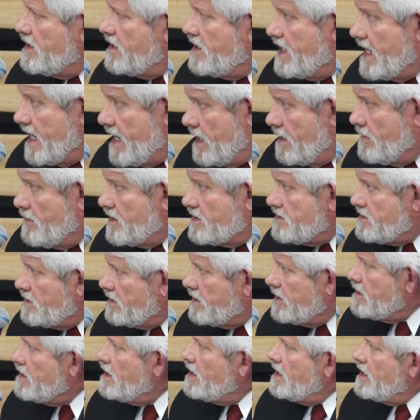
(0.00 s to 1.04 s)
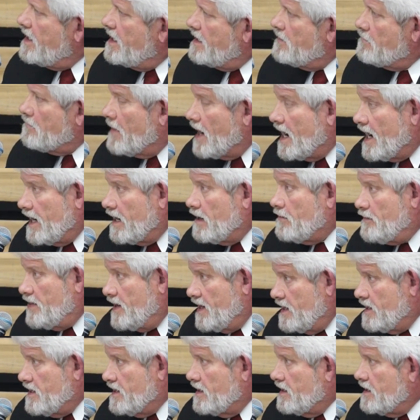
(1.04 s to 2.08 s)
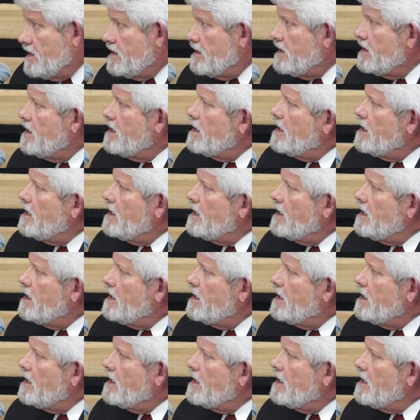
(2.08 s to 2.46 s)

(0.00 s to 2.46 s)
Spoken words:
unanimously, in my opinion.